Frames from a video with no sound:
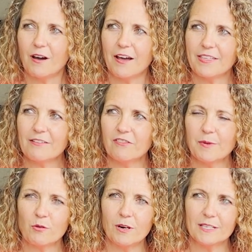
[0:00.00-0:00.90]
I think from a
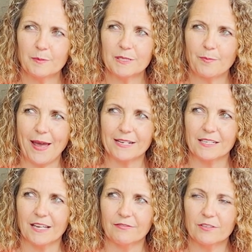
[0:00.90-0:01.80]
quality
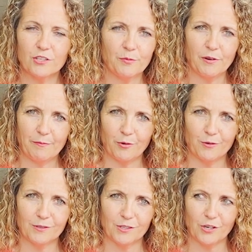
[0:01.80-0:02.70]
perspective, it's super
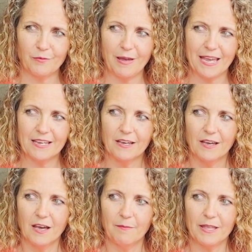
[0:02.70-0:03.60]
important to me,
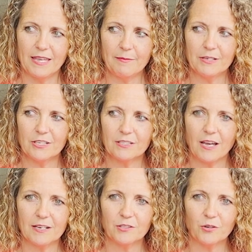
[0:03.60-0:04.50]
but the images that
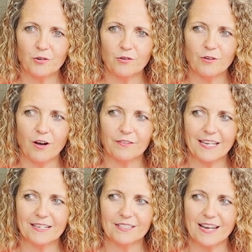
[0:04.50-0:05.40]
I saw on
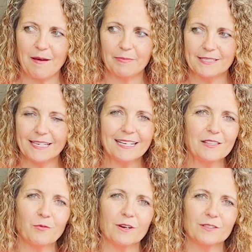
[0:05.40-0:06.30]
the internet, particularly
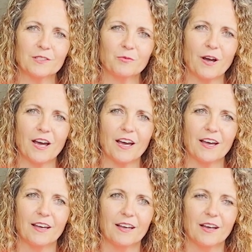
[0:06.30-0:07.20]
the ones where
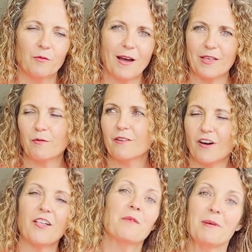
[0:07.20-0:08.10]
they were of
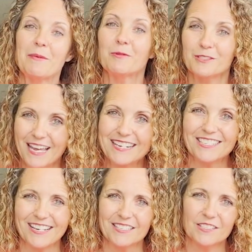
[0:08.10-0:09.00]
other people's
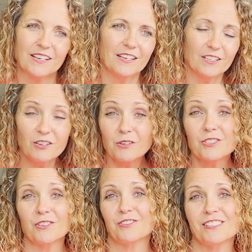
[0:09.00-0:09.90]
kitchens, you could
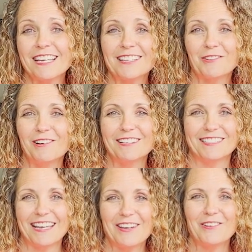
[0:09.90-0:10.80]
just see the
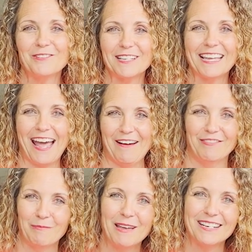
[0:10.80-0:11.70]
quality oozing out of
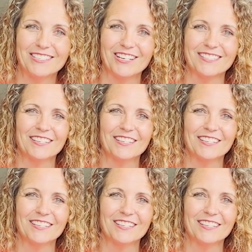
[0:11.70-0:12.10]
the pictures.